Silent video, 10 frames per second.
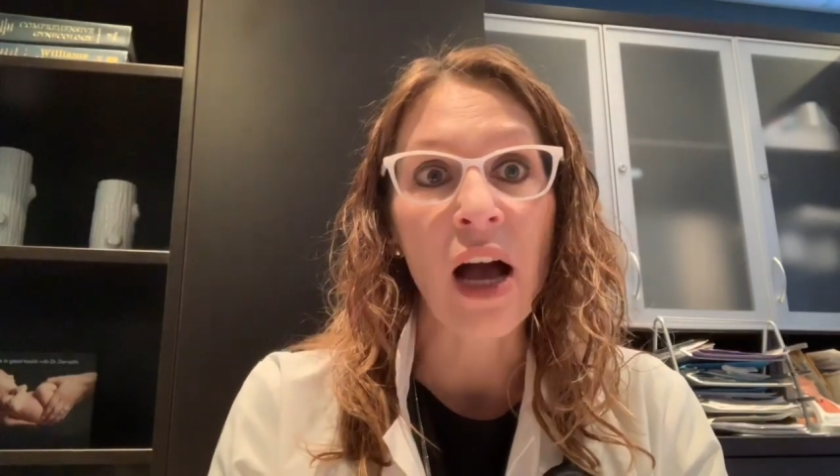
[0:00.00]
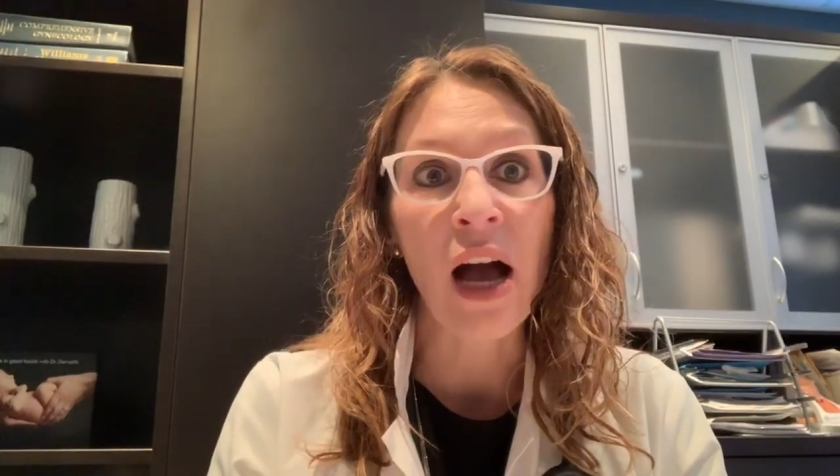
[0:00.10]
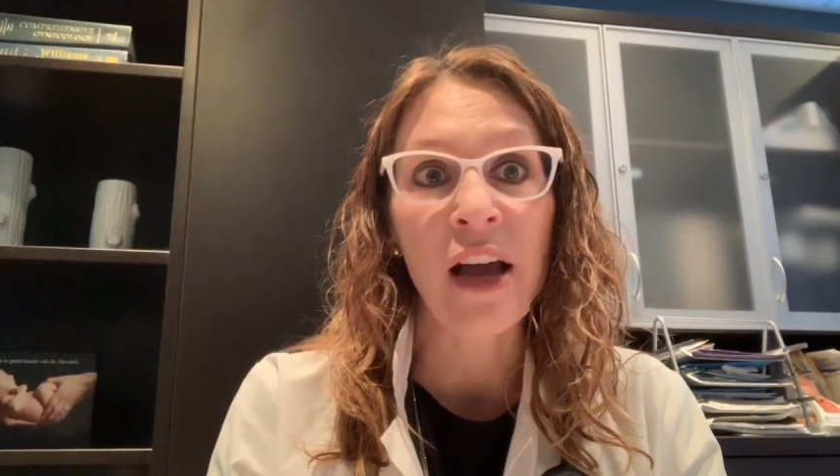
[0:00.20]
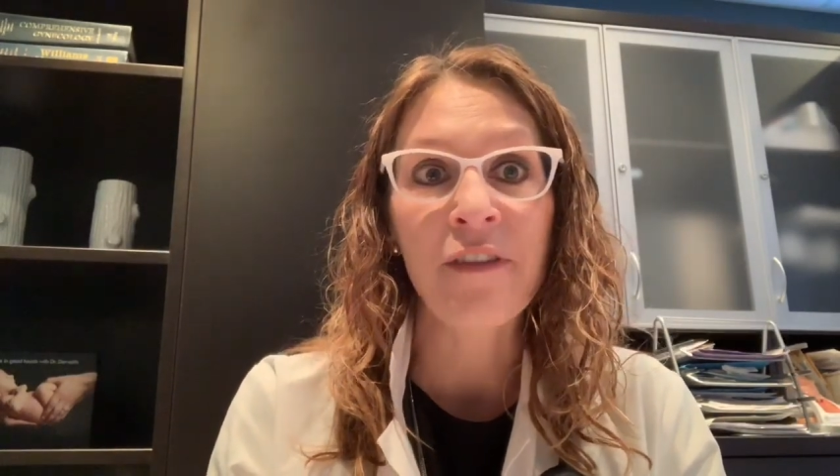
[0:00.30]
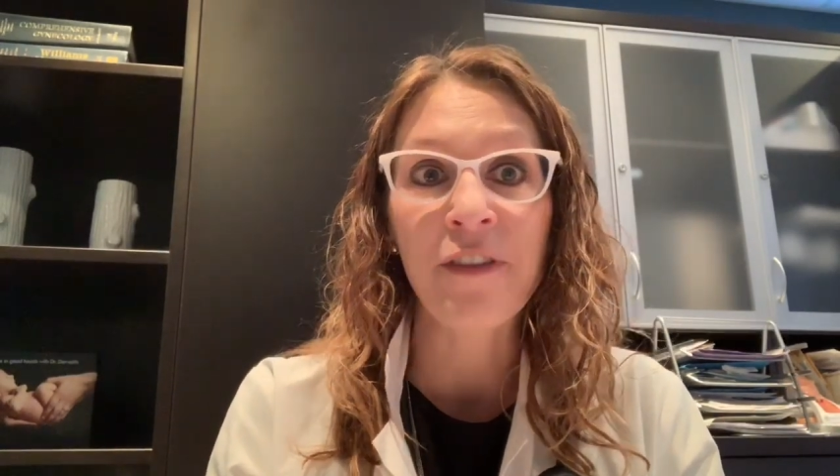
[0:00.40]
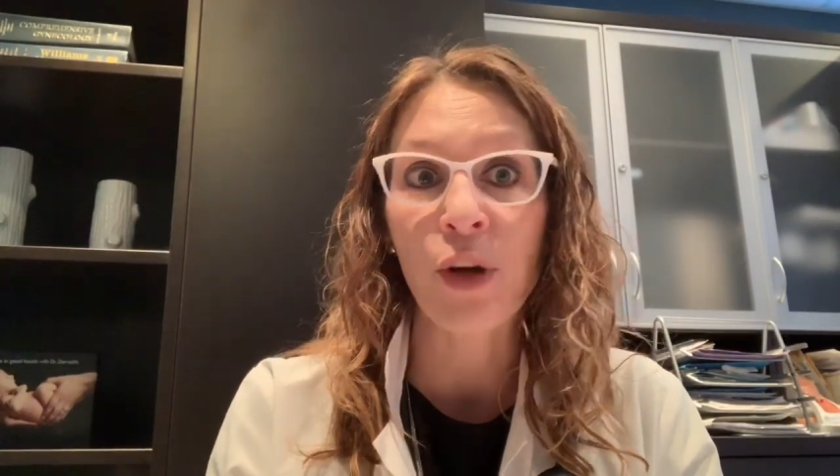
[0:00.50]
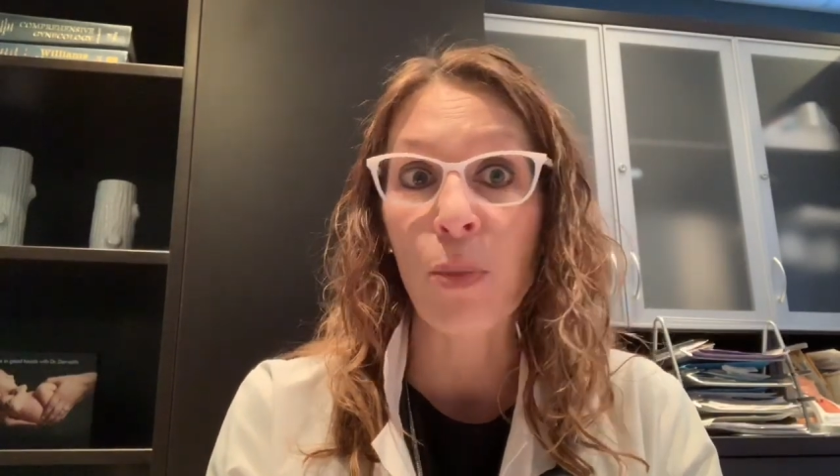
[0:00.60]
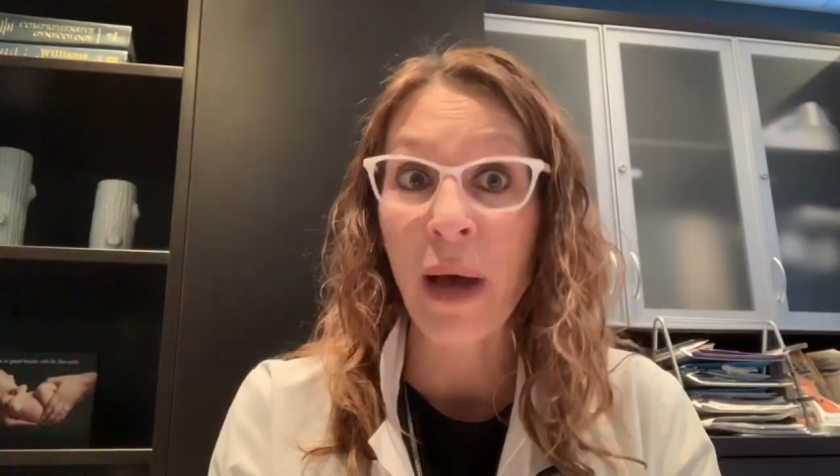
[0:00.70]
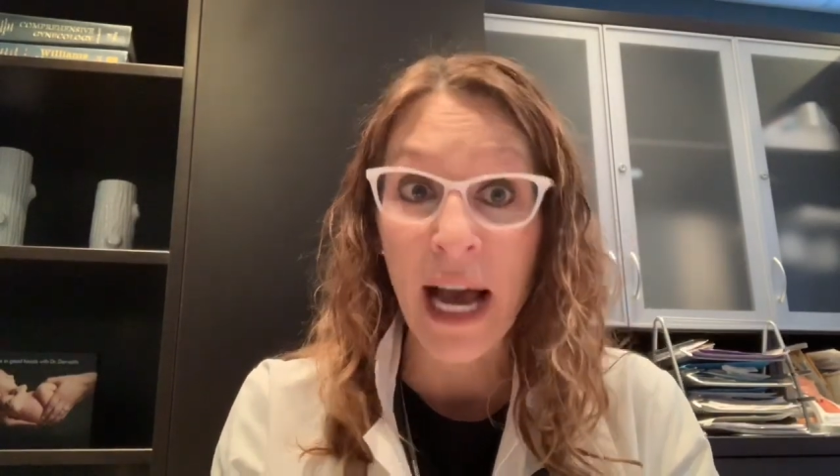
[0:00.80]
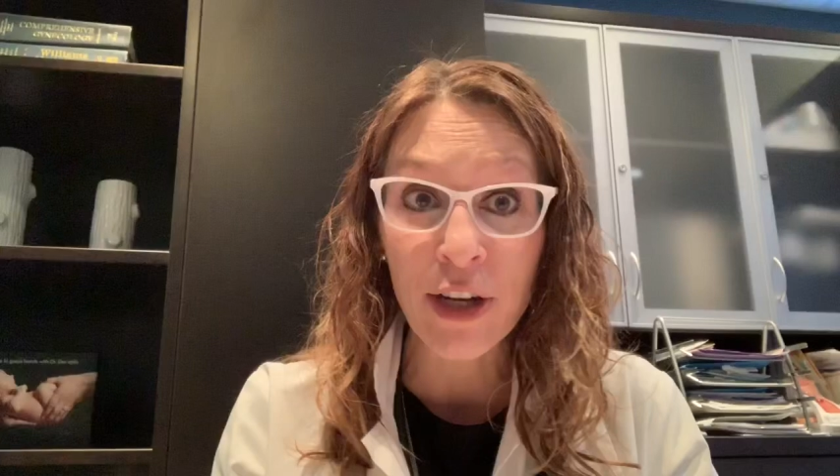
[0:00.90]
I
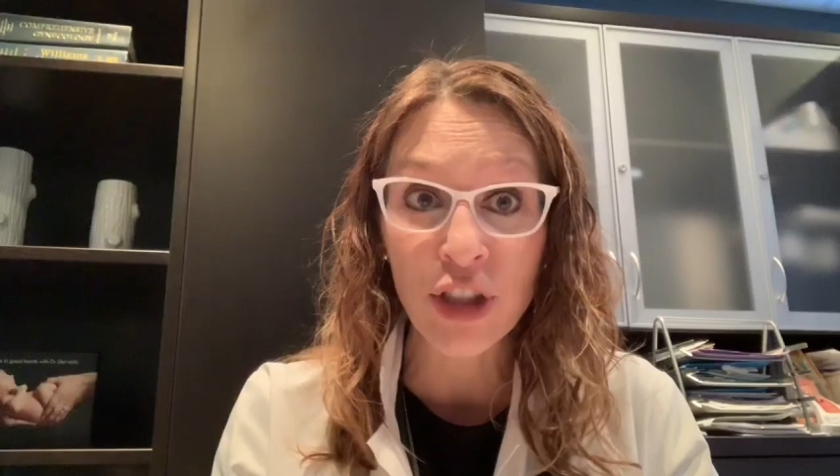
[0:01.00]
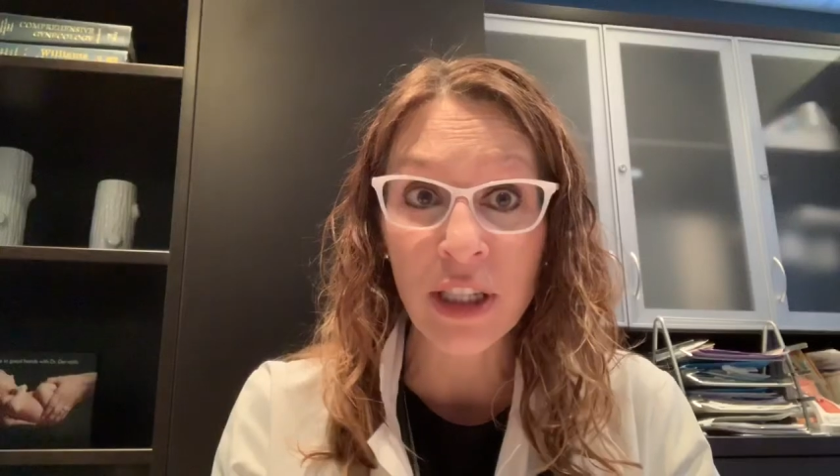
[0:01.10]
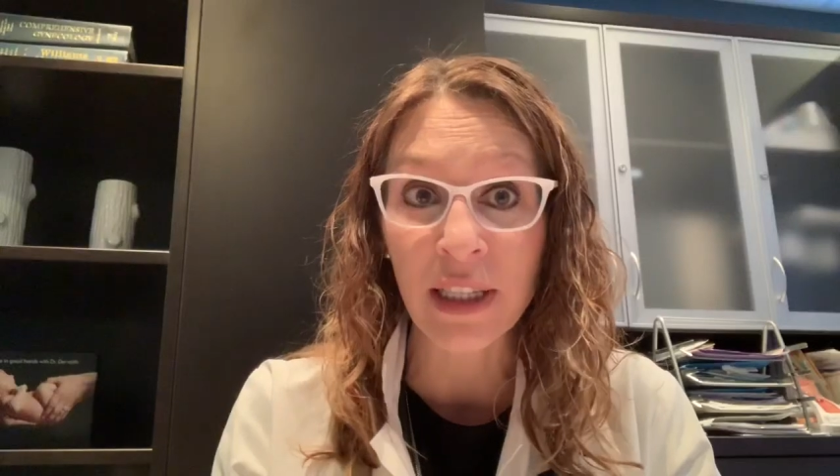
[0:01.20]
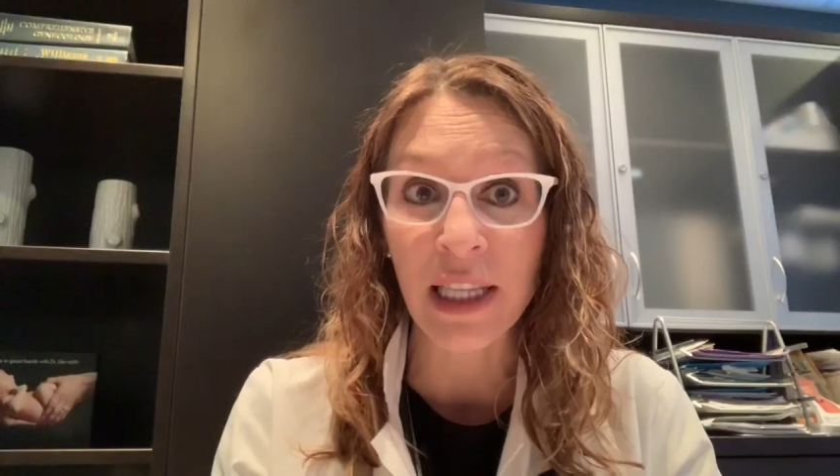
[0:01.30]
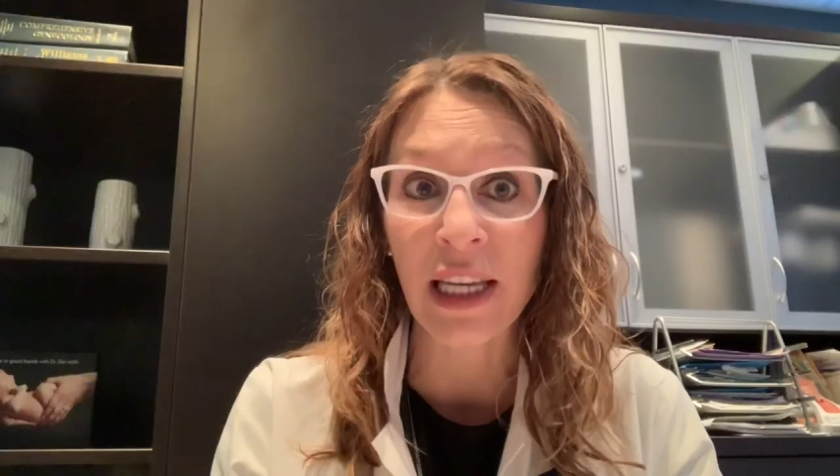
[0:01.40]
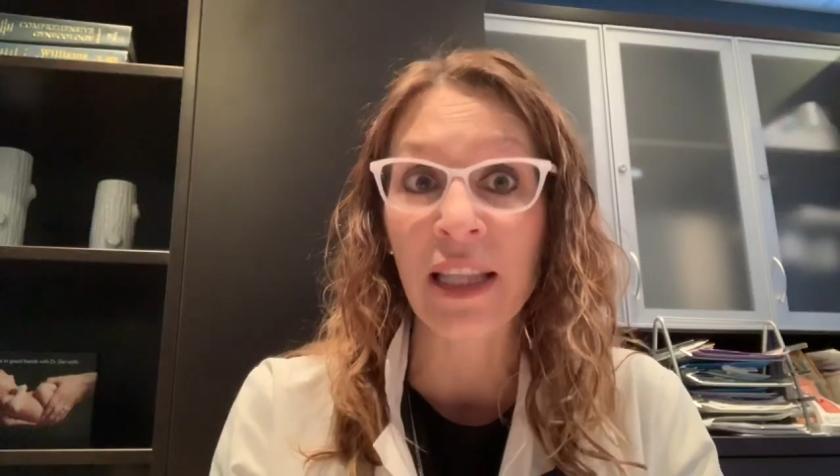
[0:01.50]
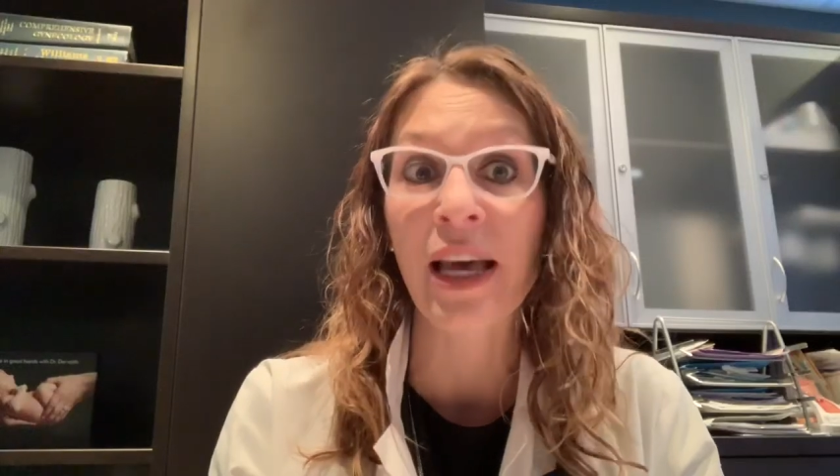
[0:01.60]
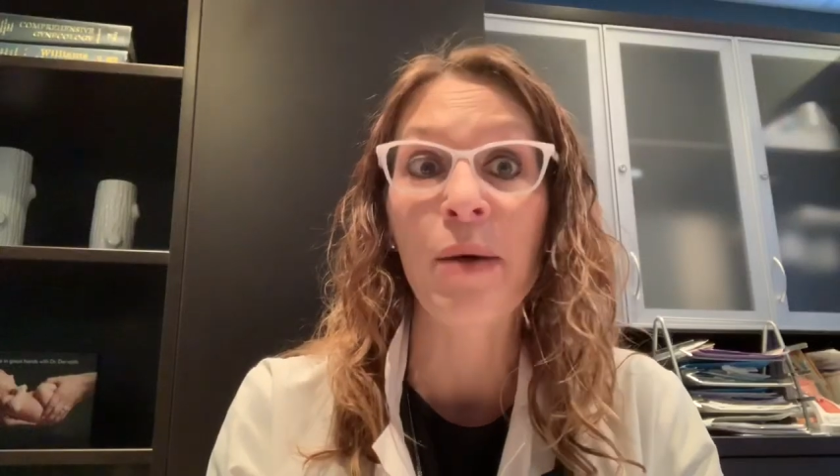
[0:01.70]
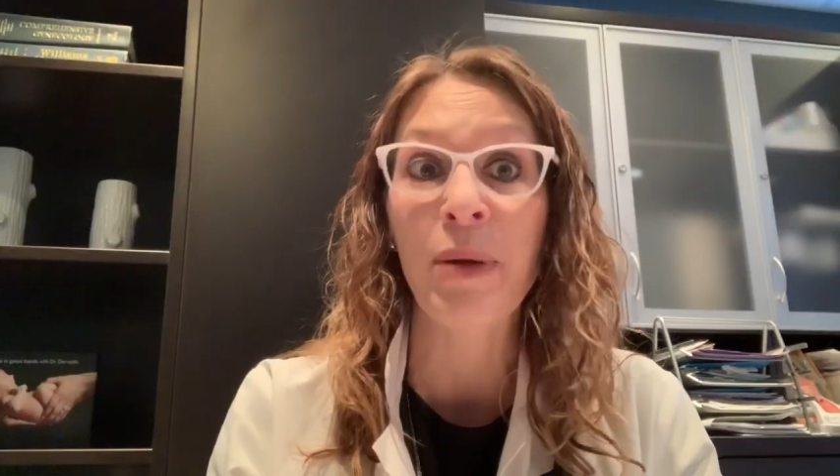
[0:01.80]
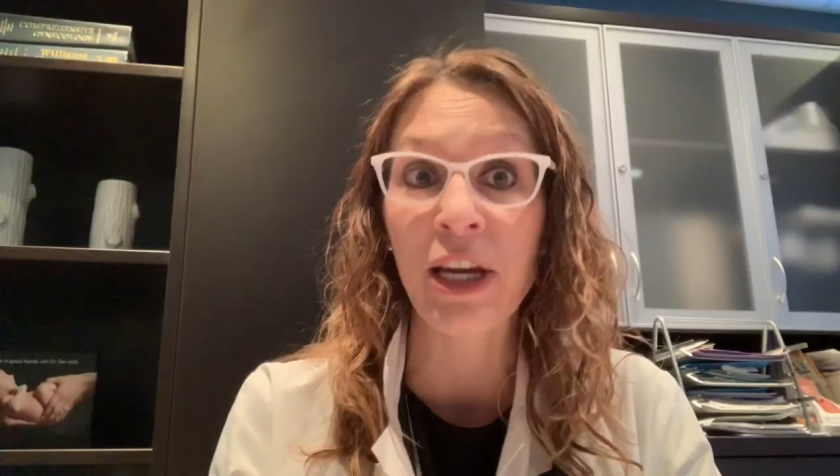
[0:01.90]
feel passionately
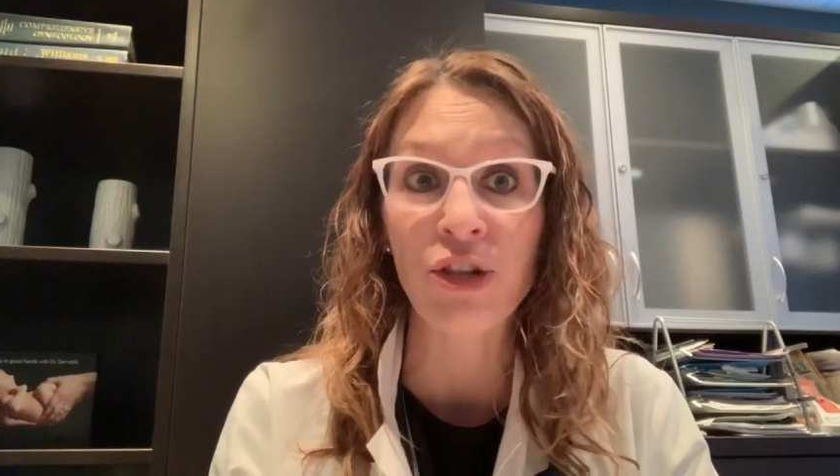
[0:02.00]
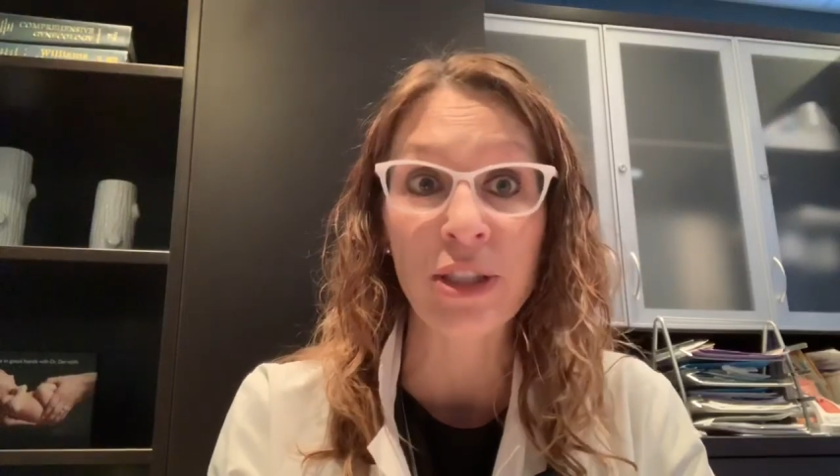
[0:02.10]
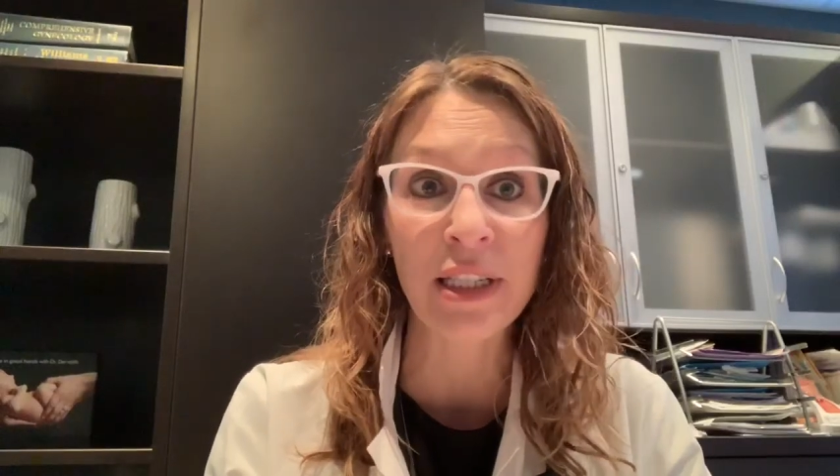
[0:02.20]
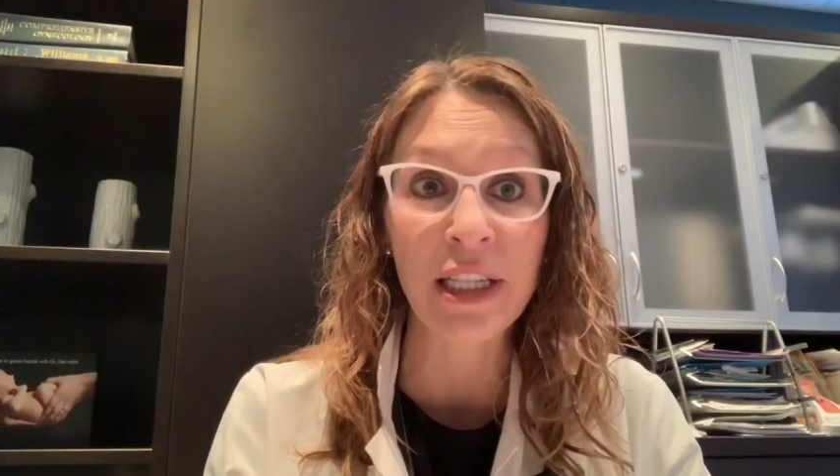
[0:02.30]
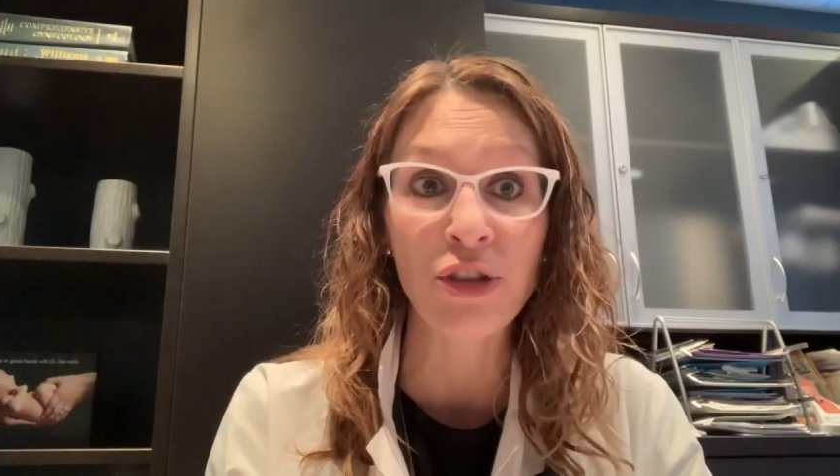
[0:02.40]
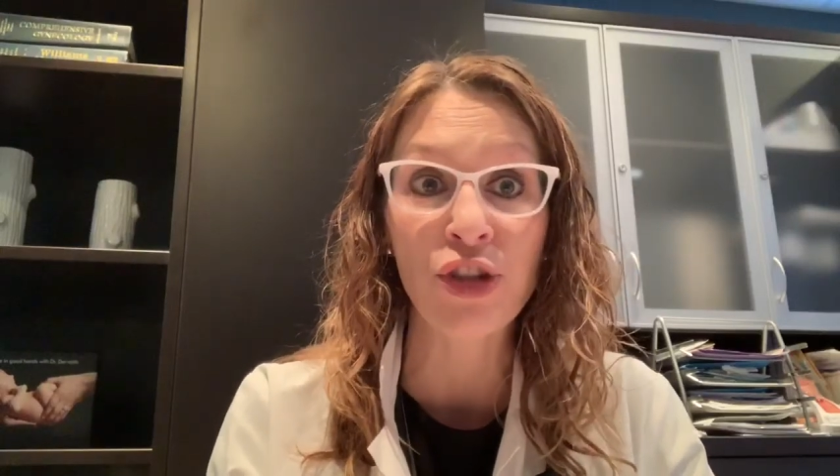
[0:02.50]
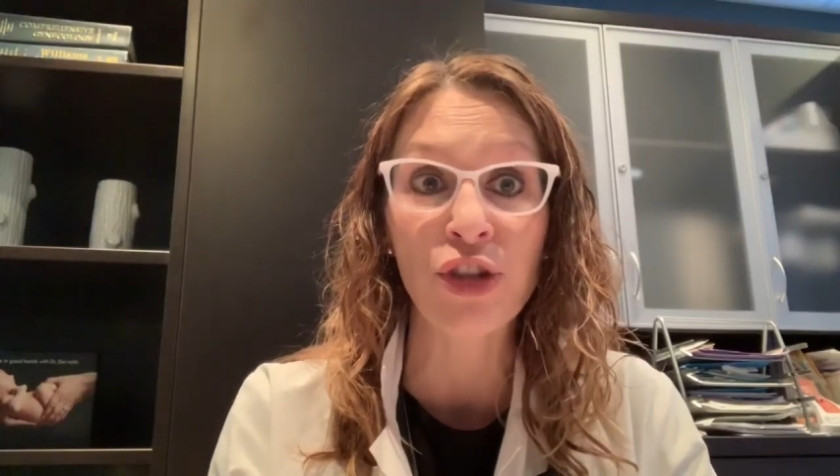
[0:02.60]
that patients need